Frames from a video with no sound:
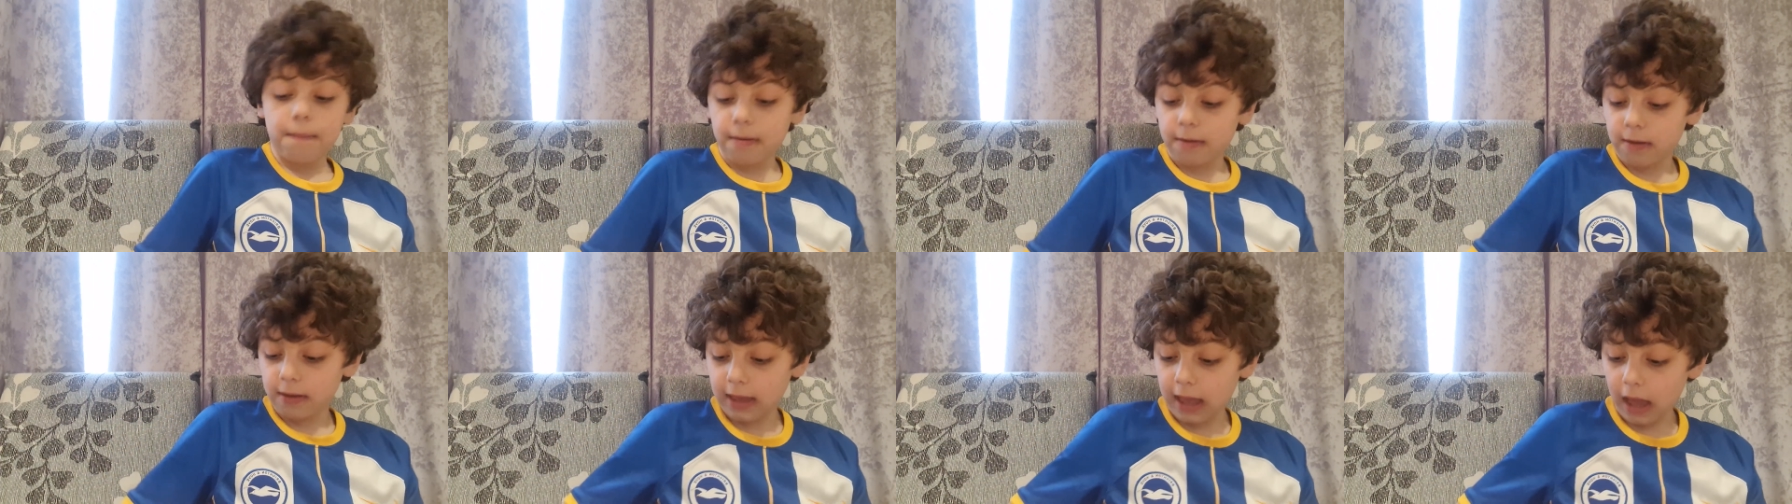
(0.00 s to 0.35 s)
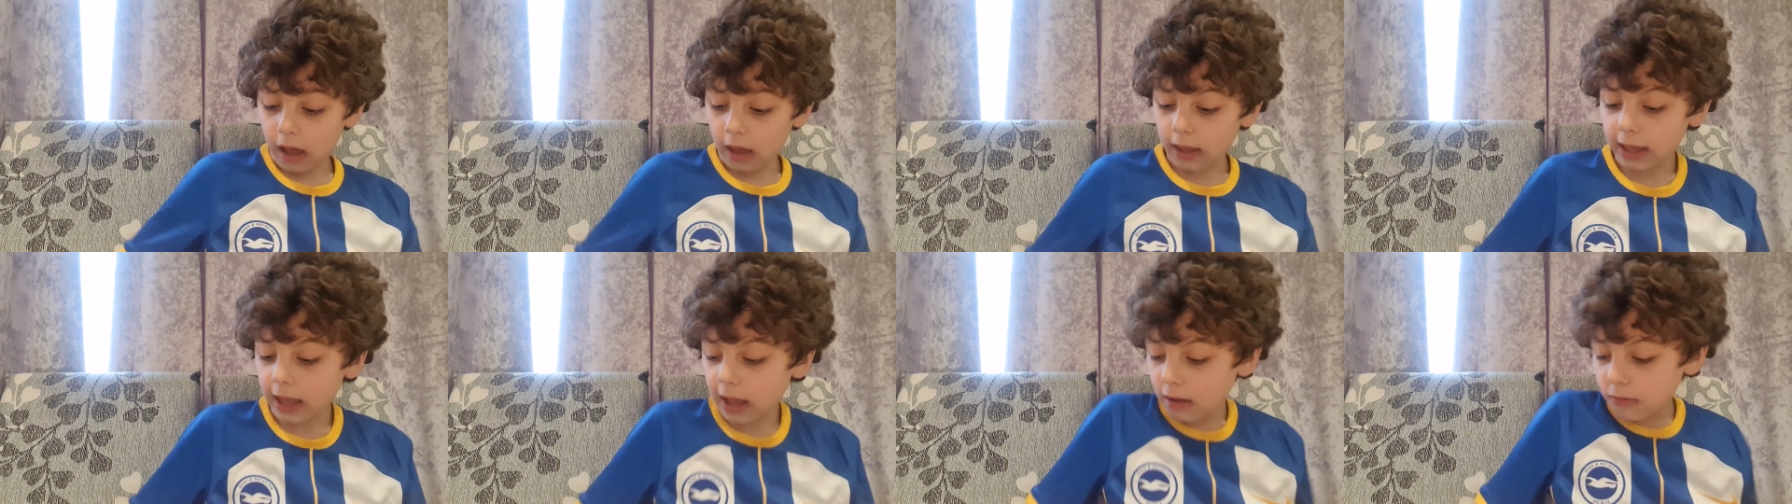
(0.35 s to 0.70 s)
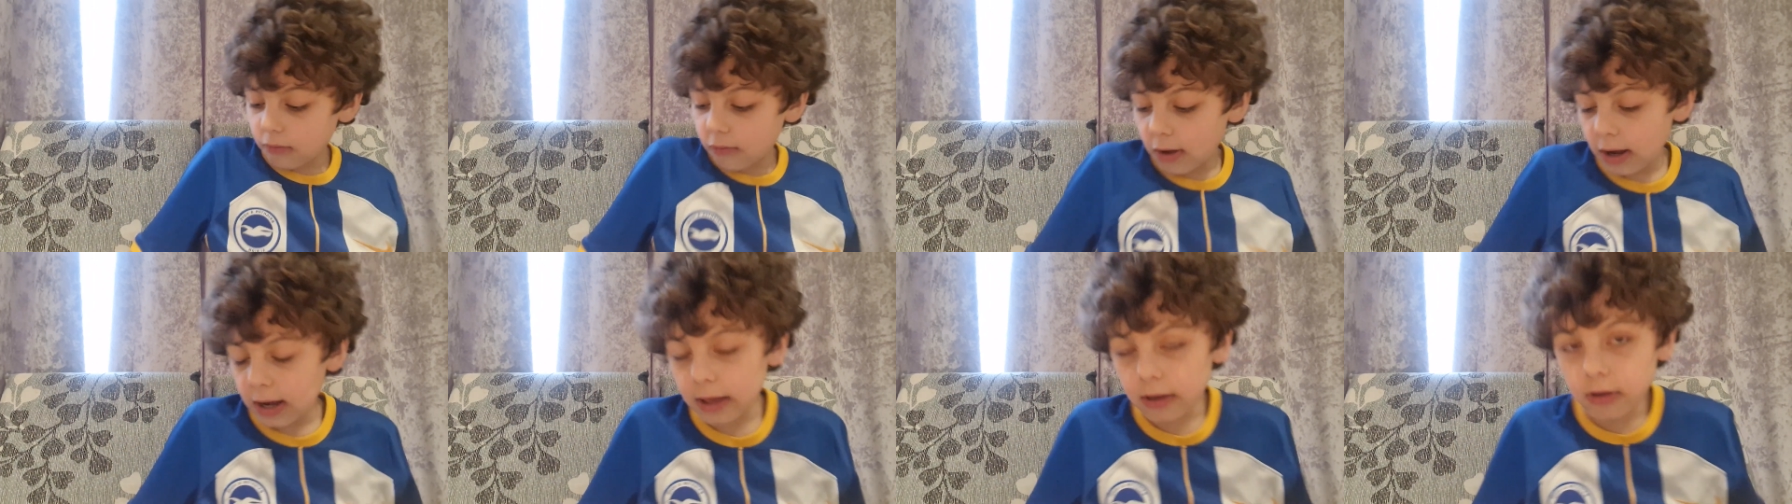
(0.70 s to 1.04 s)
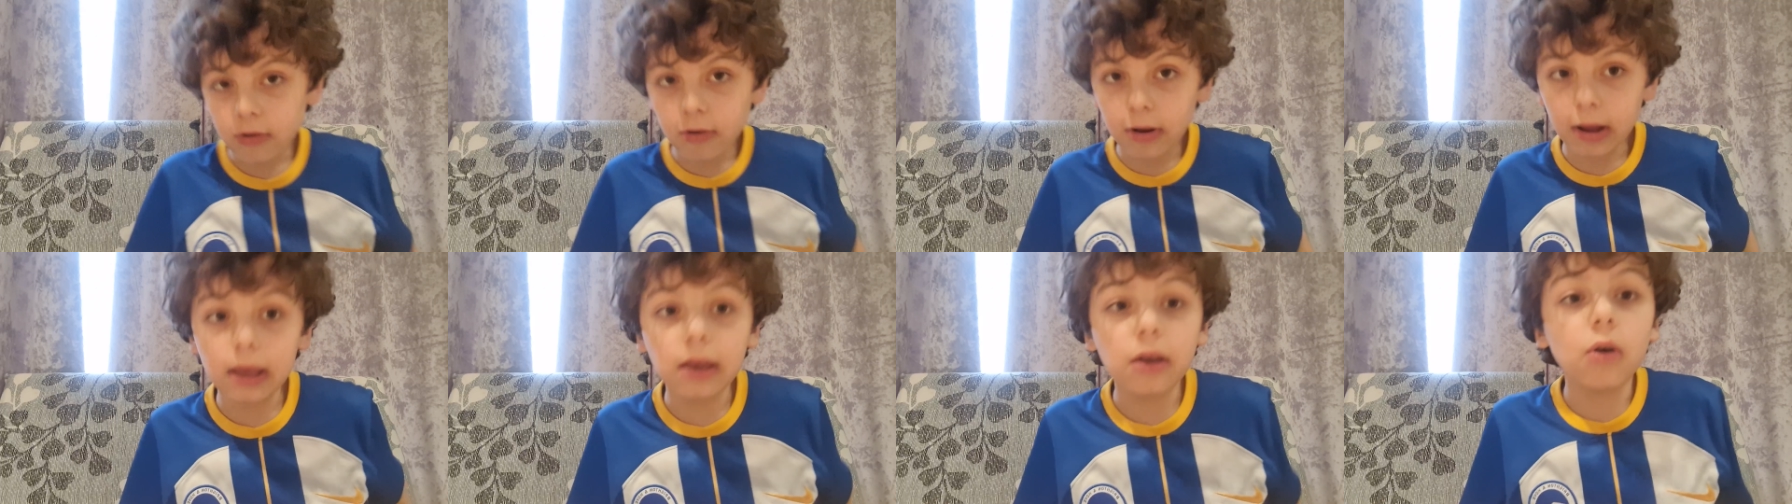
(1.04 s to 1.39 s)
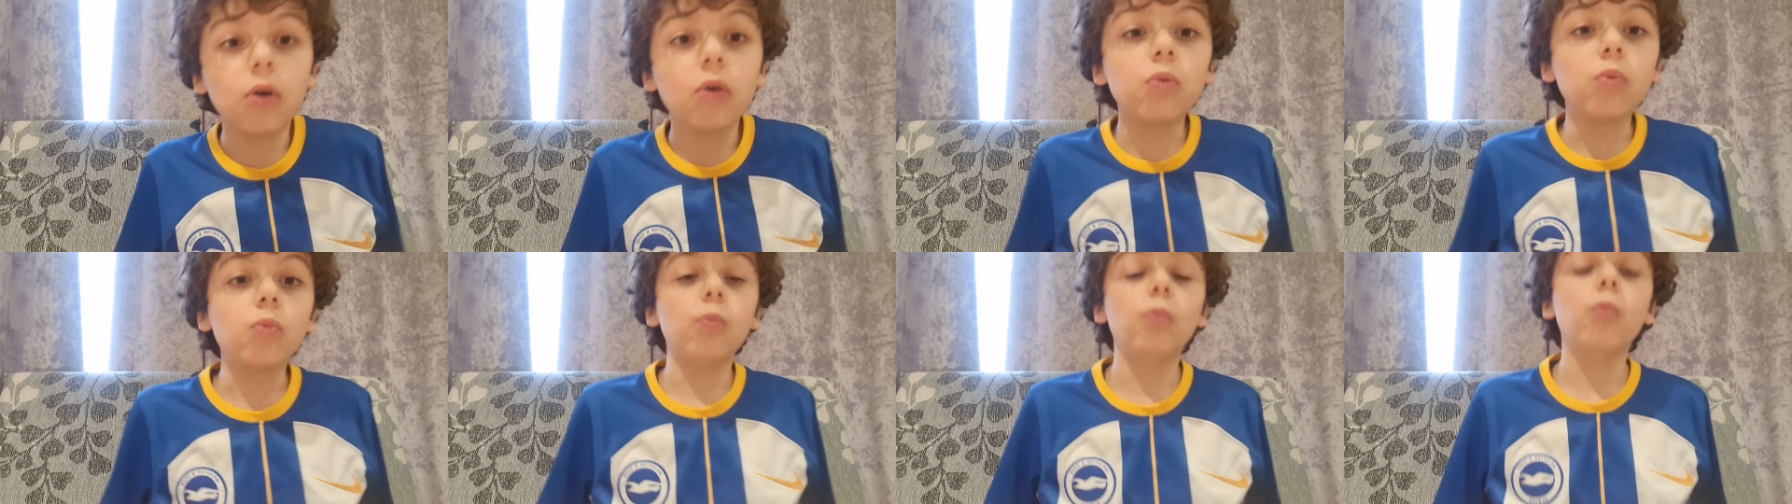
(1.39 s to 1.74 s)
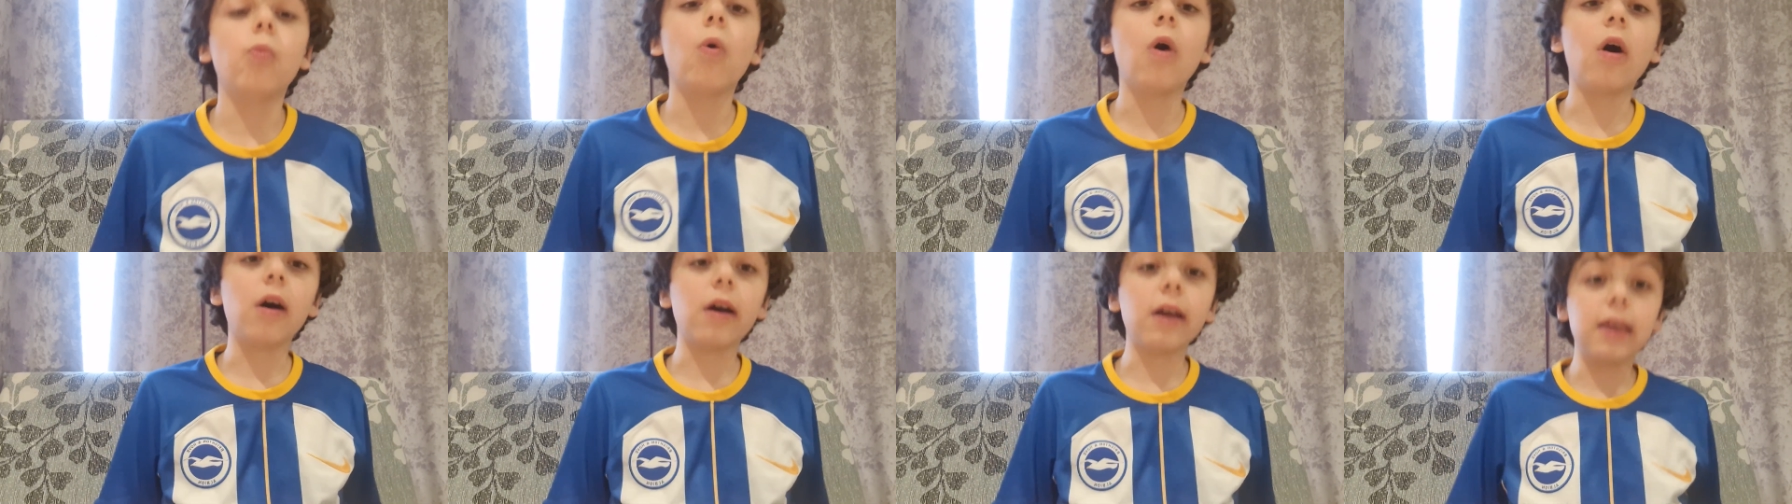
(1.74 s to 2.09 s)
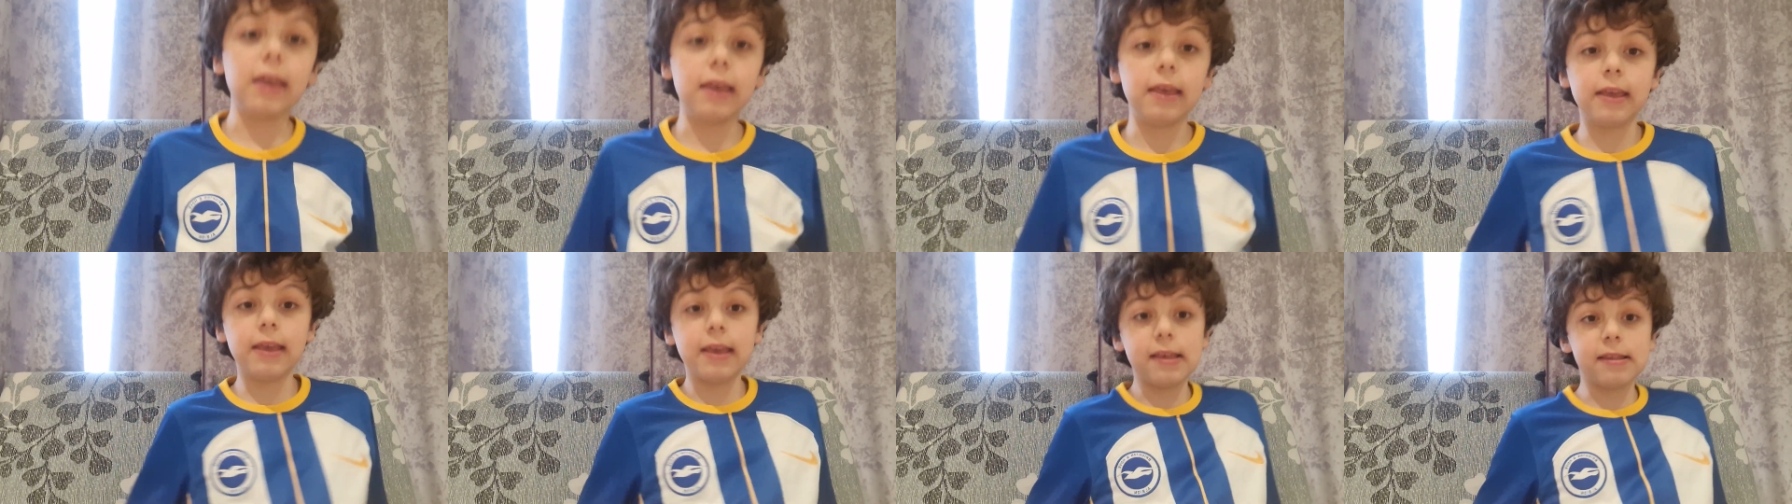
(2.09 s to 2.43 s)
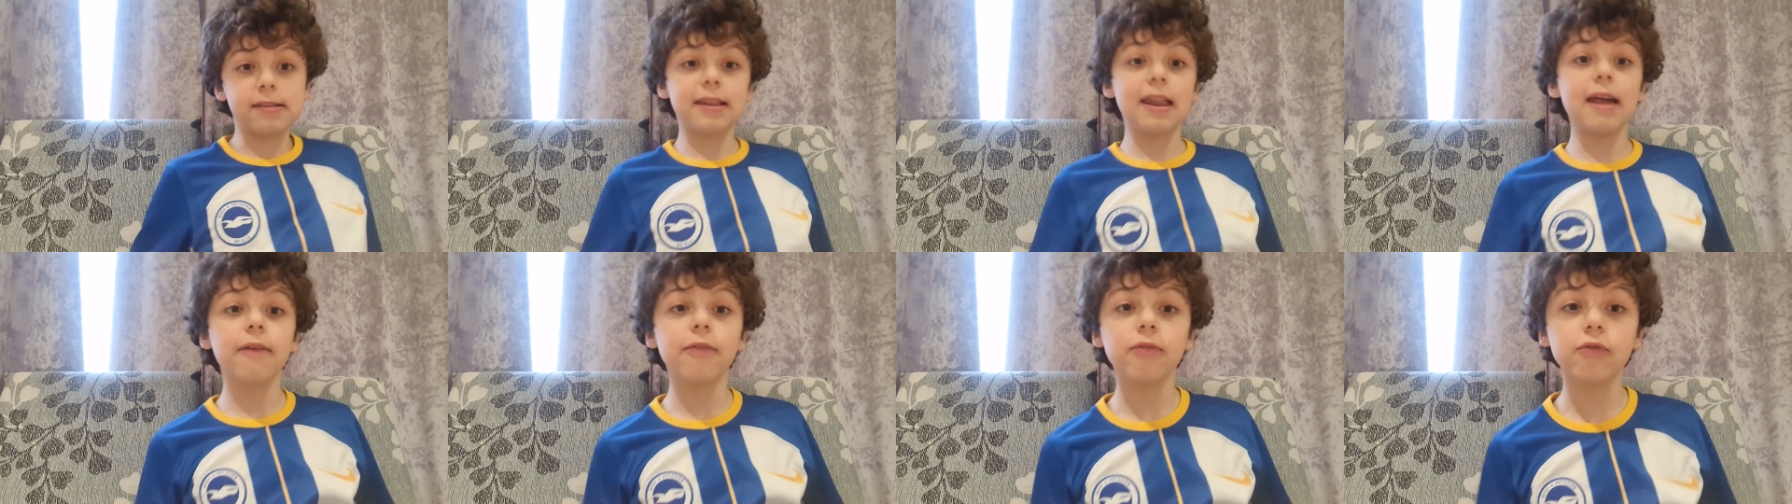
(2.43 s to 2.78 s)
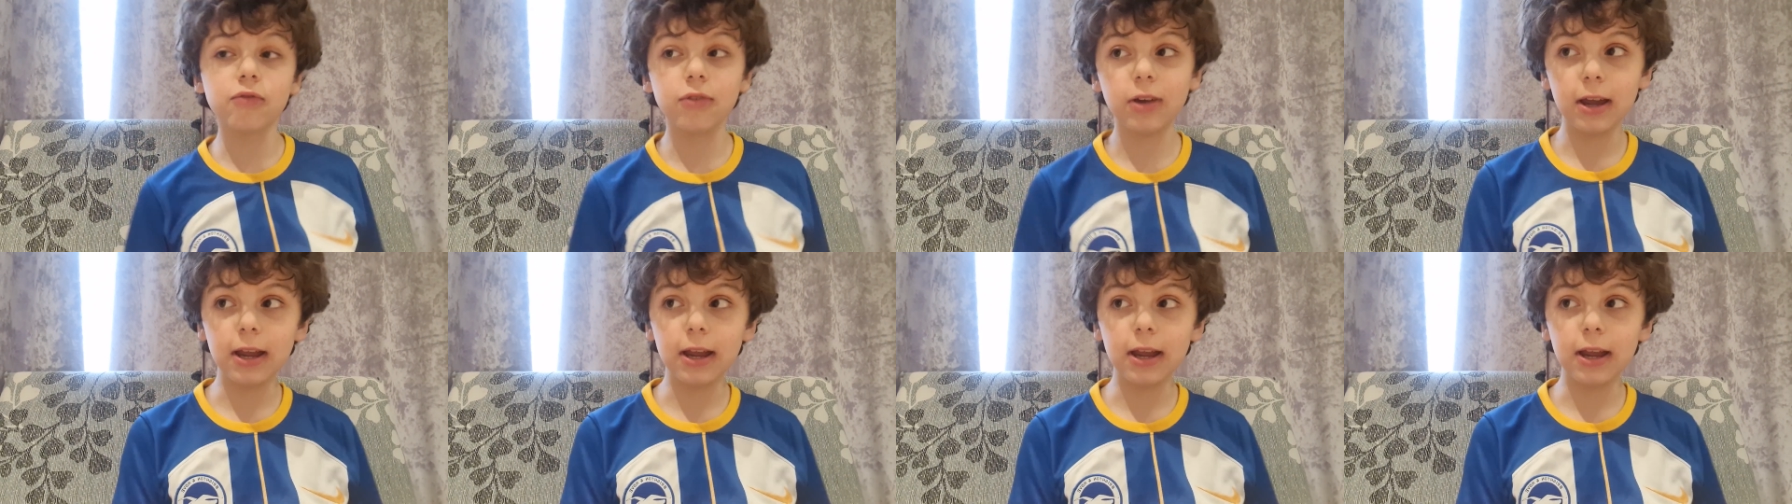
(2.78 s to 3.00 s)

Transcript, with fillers: but yeah, I can really agree on why he's left.